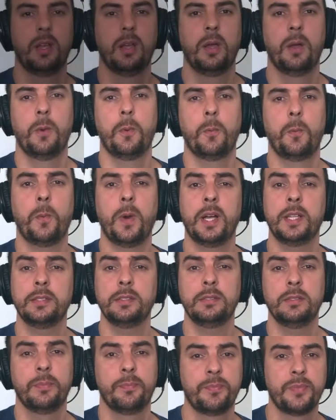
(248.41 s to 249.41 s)
1,
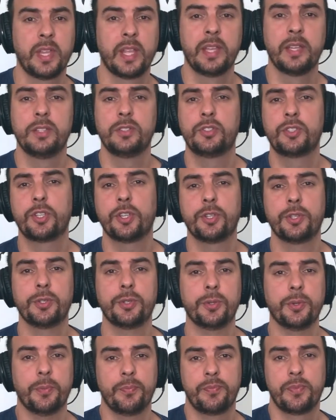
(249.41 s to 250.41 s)
2,
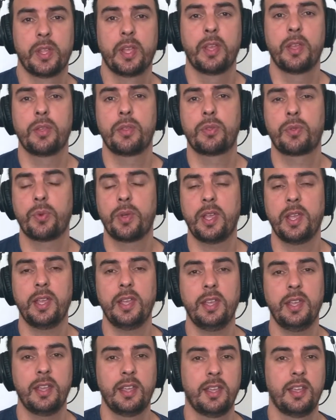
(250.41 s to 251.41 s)
3,
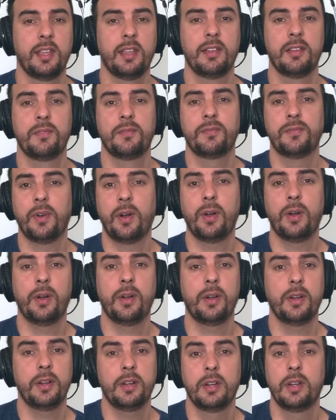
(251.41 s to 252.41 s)

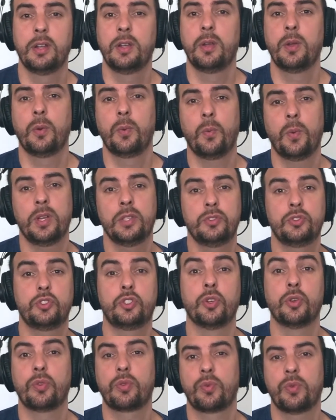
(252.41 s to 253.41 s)
4, 1,
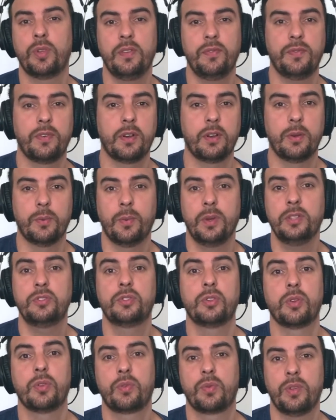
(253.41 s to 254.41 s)
2, 3, 4, 1,
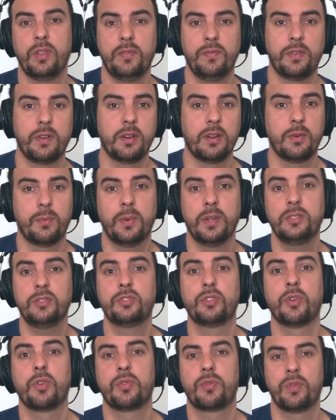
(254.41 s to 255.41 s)
2, 3, 4, 1,
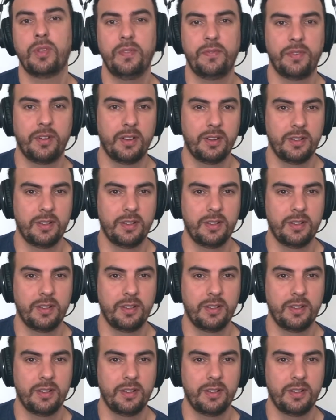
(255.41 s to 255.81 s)
2, 3, 4.